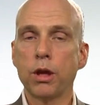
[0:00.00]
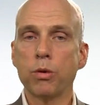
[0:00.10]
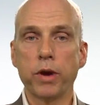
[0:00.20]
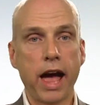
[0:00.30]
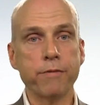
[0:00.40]

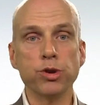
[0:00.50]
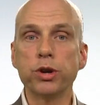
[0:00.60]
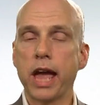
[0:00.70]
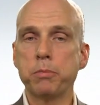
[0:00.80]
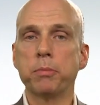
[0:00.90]
We have new
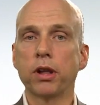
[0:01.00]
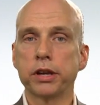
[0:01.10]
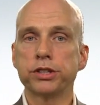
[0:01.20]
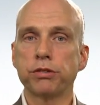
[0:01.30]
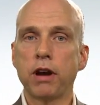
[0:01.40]

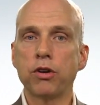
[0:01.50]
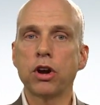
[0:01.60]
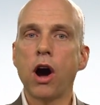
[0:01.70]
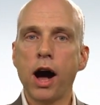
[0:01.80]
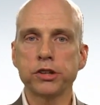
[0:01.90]
capabilities around
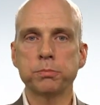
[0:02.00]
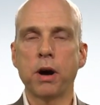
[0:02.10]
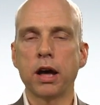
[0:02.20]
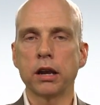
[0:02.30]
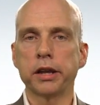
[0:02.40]
cost
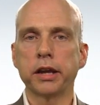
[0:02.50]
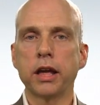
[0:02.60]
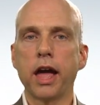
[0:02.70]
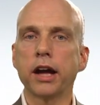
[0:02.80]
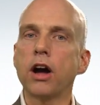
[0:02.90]
modeling
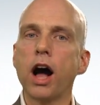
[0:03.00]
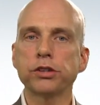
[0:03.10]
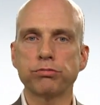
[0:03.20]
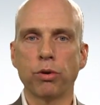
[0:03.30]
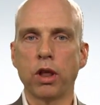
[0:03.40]
and
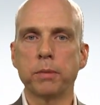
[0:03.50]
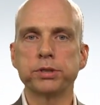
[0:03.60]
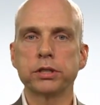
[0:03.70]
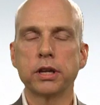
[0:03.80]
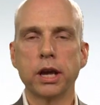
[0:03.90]
cost
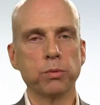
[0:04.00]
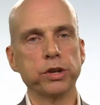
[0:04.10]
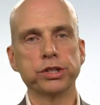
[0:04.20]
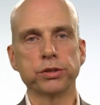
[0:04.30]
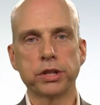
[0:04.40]
roll-ups in
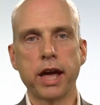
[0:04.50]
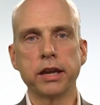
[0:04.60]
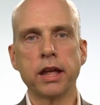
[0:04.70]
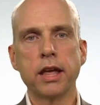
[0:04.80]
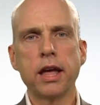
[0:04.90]
Windchill 10,